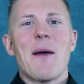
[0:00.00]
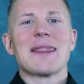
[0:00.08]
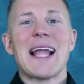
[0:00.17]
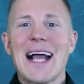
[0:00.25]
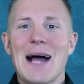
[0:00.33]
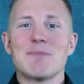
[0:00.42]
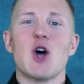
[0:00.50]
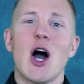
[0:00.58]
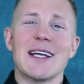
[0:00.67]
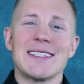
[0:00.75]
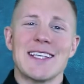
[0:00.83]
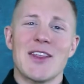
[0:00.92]
like I'm
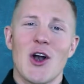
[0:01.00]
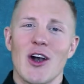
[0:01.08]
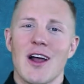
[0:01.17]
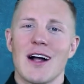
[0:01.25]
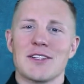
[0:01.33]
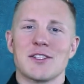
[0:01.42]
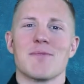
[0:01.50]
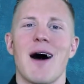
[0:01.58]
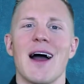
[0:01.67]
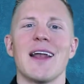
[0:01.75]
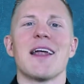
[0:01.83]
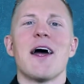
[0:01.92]
talking to their unconscious
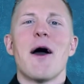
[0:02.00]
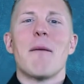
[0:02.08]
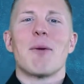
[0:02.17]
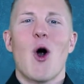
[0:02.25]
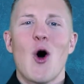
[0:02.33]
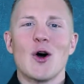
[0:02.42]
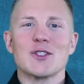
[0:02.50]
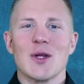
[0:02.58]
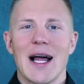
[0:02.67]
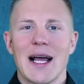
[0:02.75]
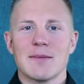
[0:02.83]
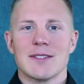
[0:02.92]
mind, but also
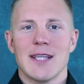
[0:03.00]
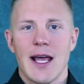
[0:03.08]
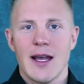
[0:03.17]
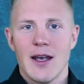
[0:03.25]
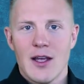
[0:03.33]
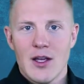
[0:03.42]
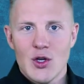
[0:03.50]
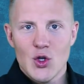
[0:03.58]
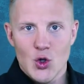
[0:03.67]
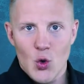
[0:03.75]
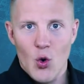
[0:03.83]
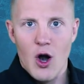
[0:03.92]
like I'm saying
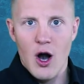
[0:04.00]
your